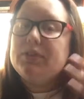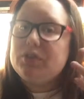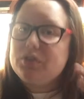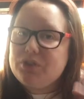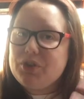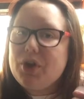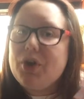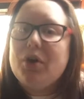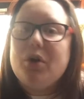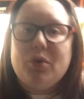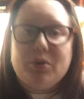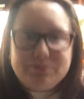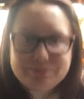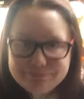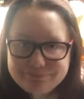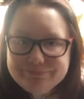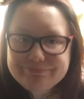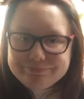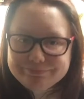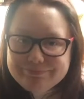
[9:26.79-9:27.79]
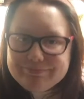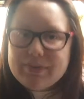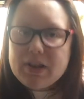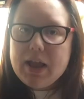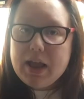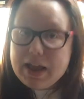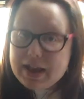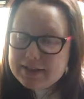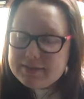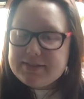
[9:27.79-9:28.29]
So
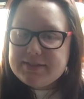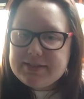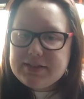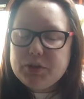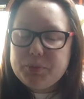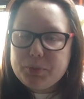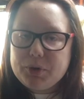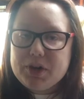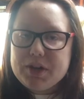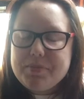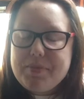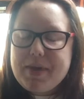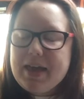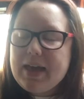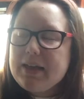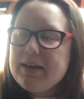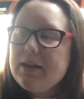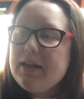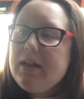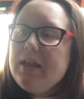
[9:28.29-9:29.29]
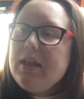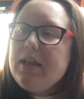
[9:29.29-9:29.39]
it's still pretty bad.